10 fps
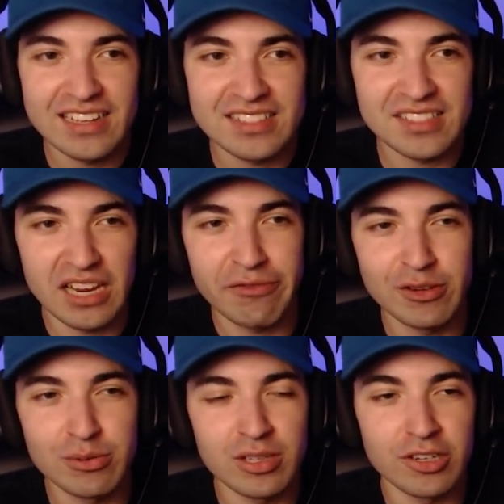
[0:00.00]
say if
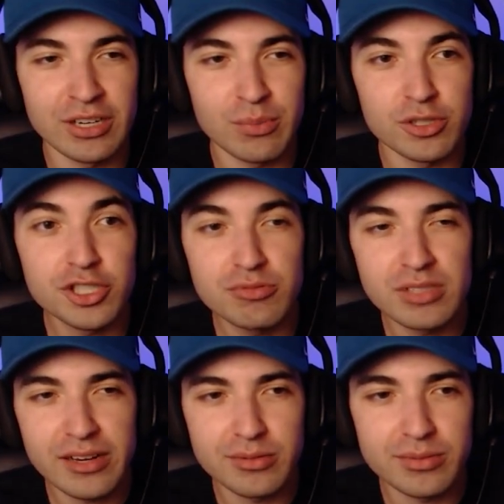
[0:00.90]
you were Lori, would you
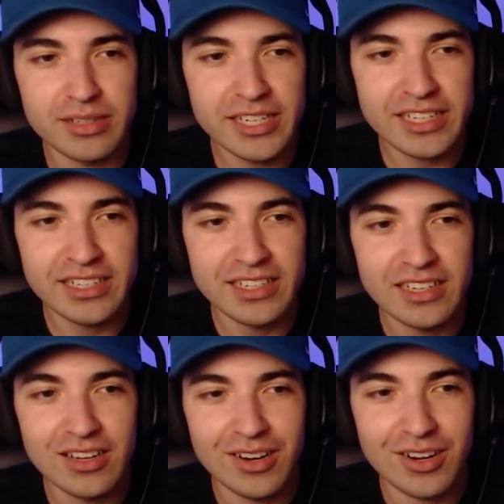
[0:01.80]
tell Rick?
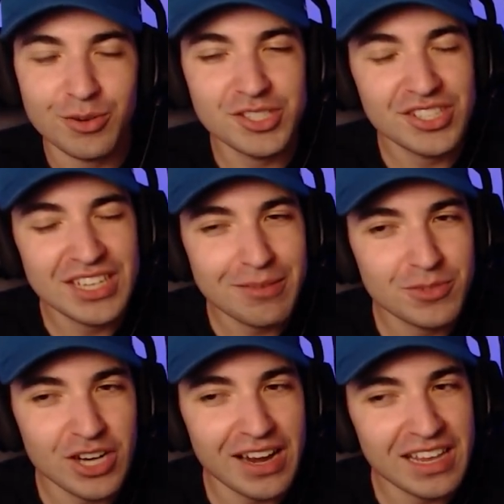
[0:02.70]
Or would you
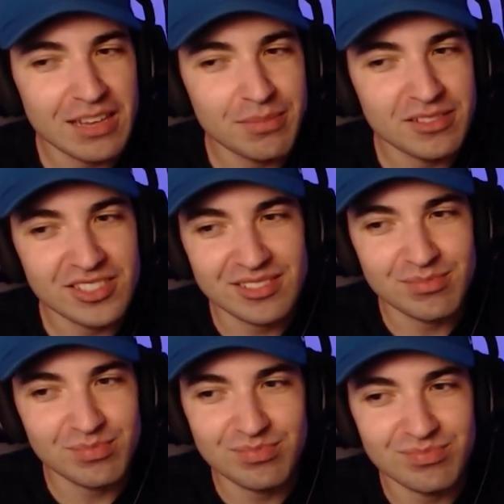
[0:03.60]
keep try to keep it
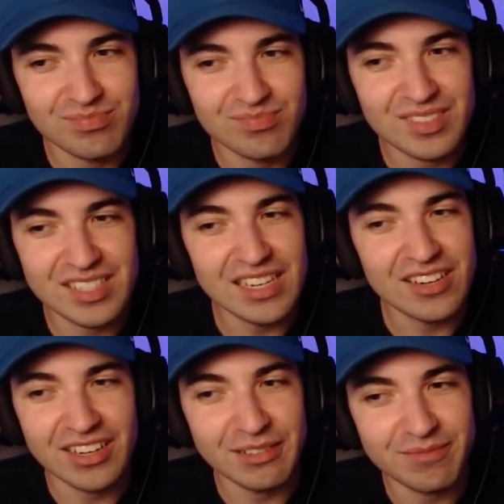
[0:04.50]
just
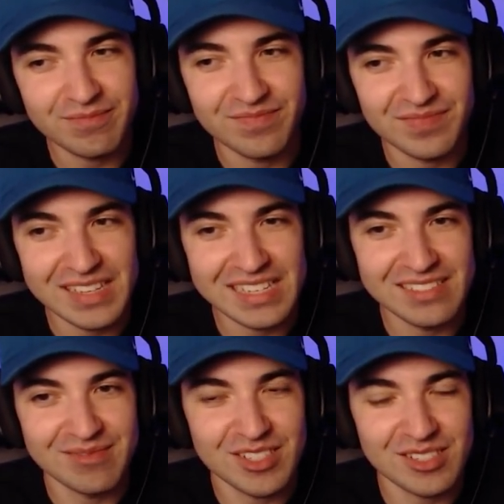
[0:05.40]
secret
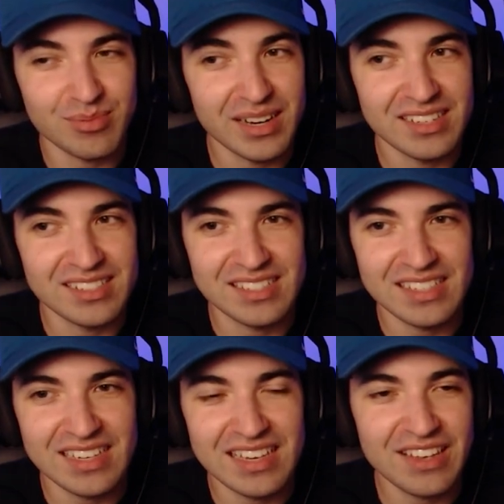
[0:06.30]
and just wait to
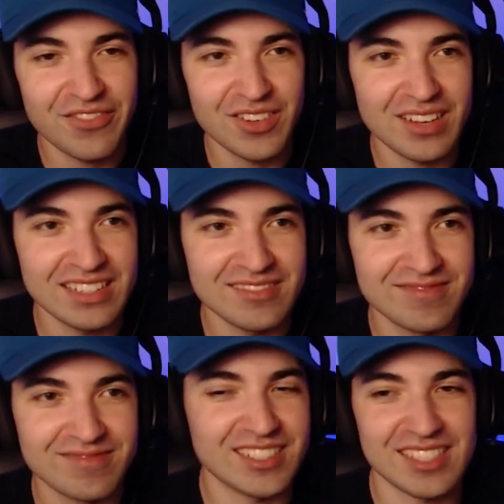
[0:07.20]
see if you can
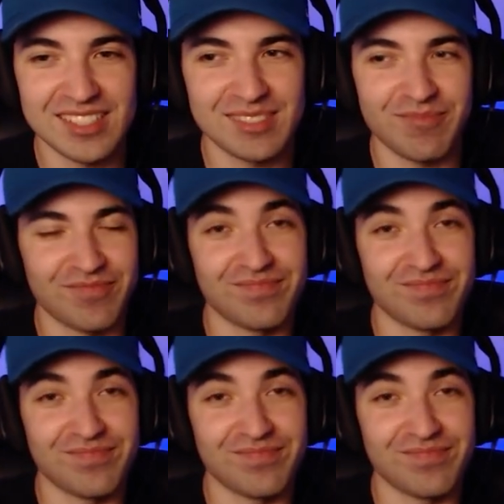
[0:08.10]
just